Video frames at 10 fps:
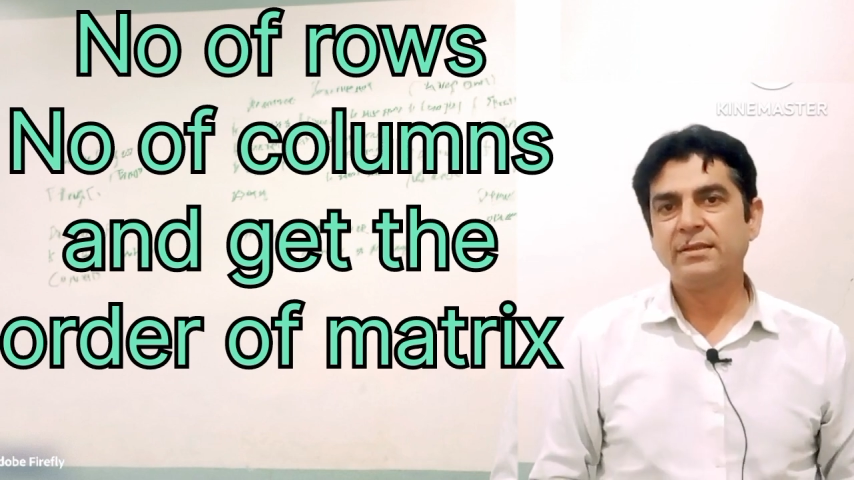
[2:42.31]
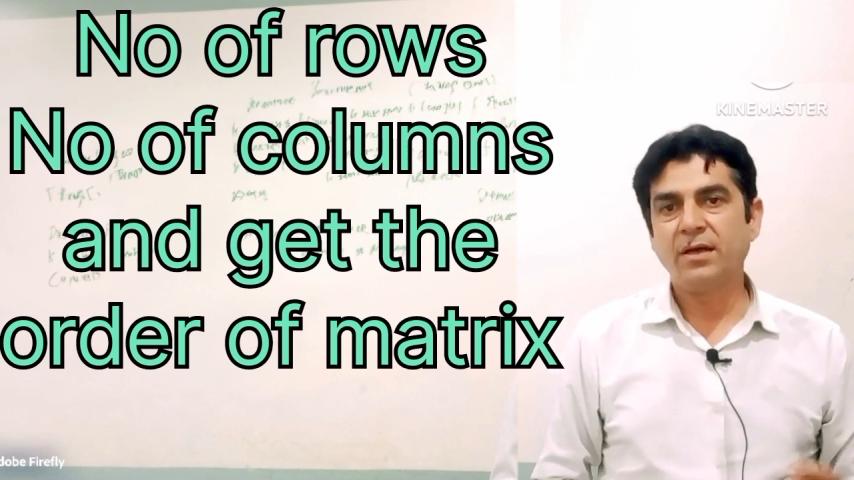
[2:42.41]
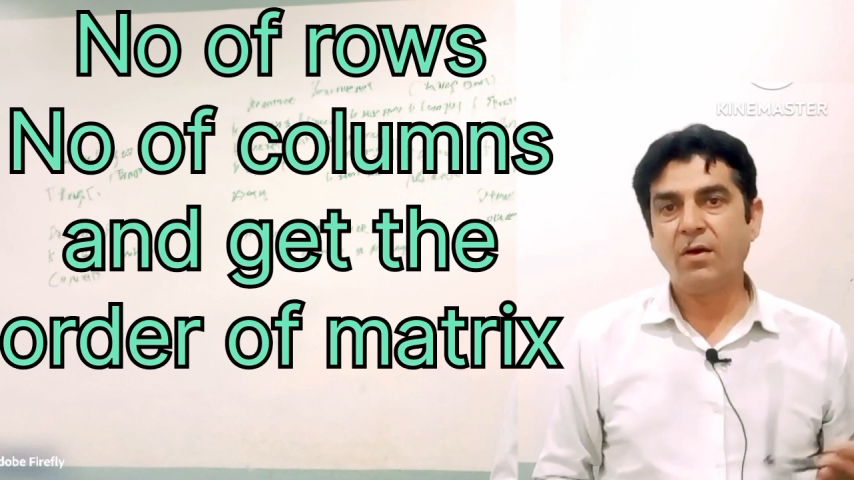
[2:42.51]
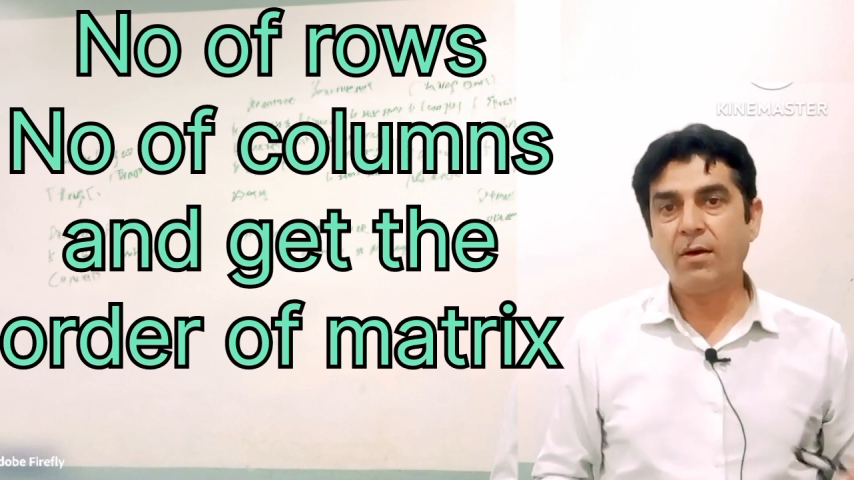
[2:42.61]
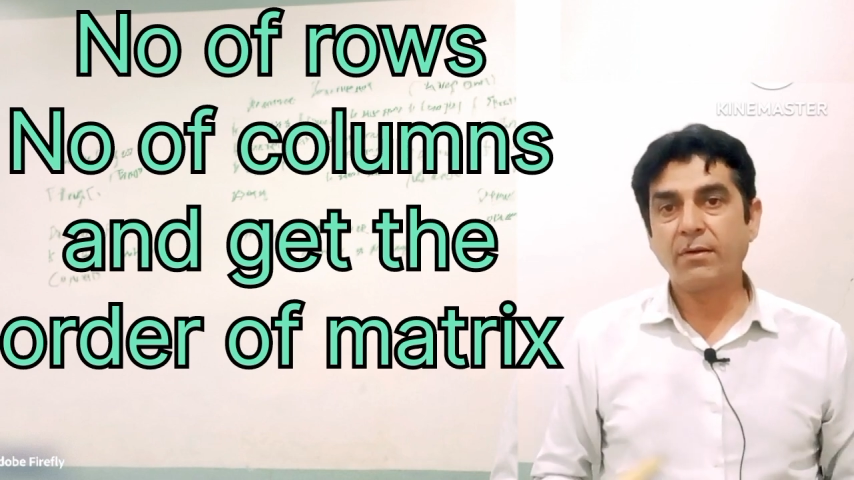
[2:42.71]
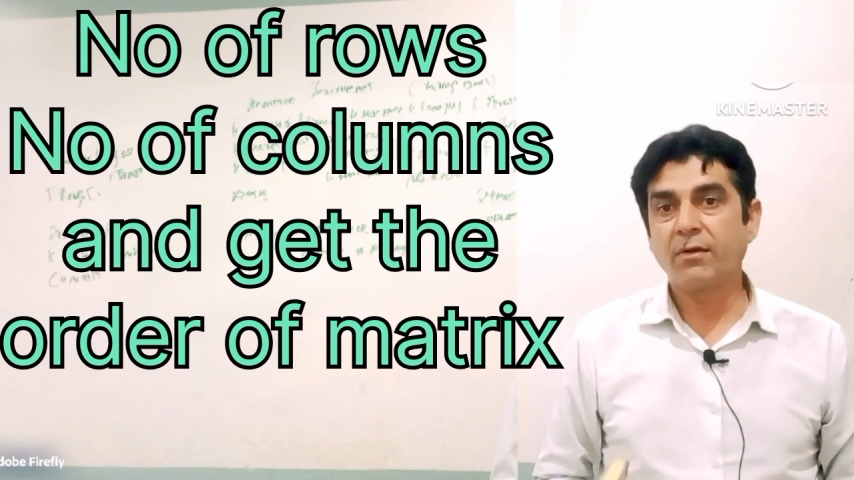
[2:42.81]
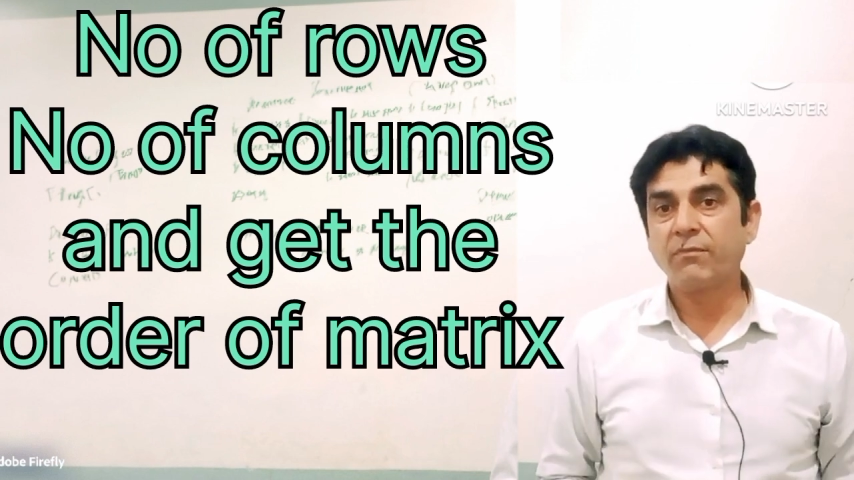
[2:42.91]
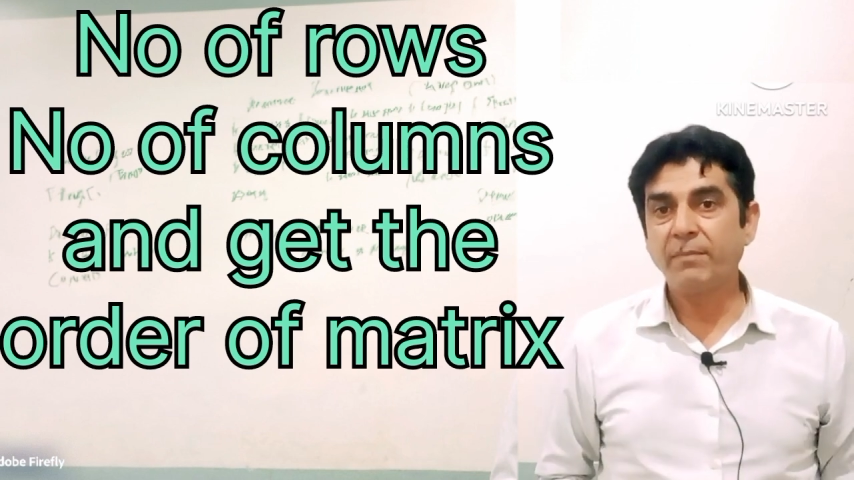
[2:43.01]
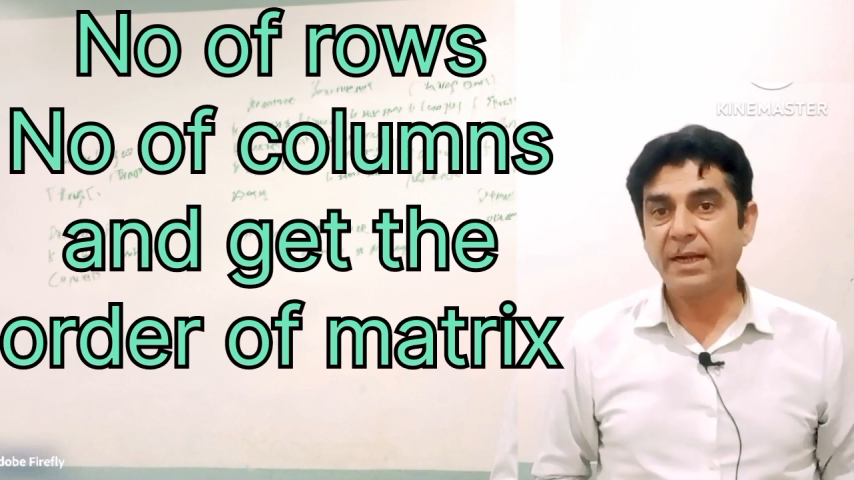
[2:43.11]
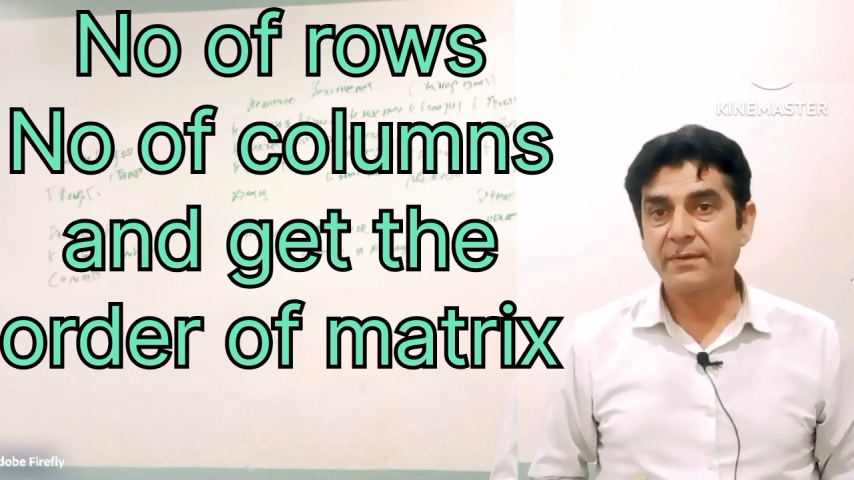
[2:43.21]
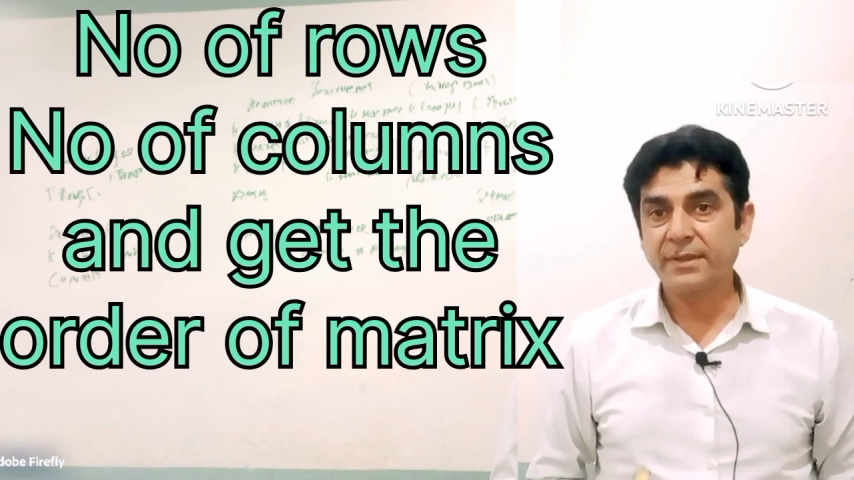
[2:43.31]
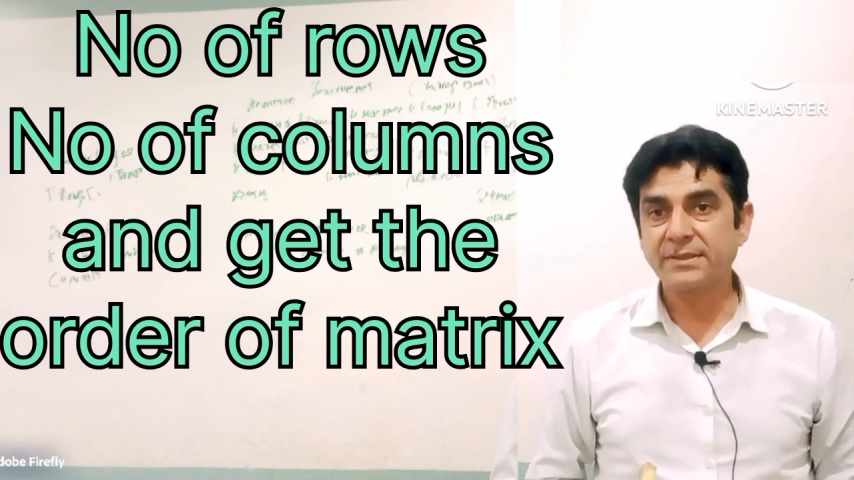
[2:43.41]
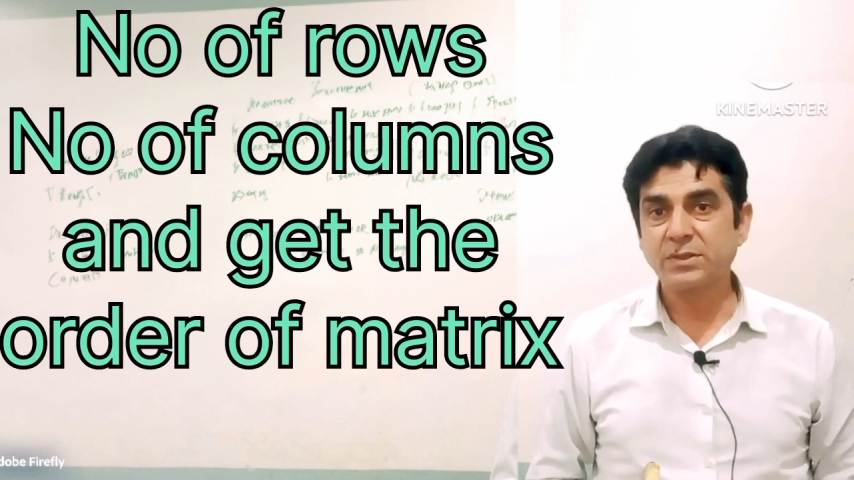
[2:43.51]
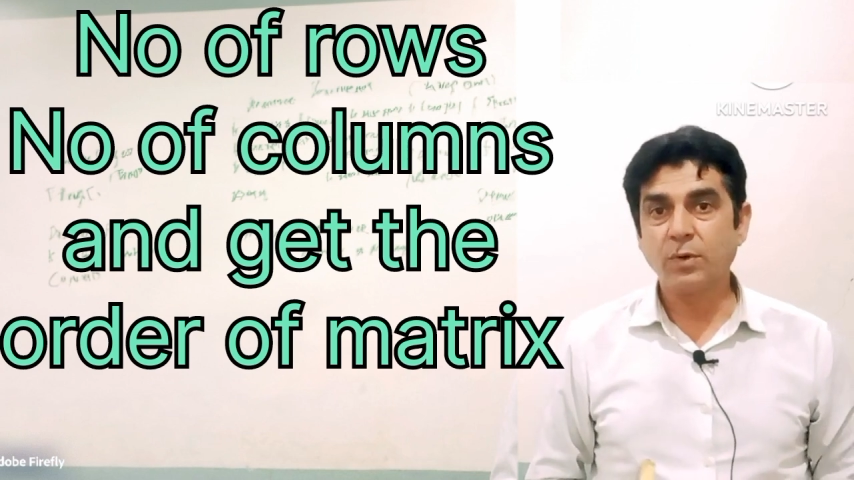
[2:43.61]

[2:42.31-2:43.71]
the order of matrix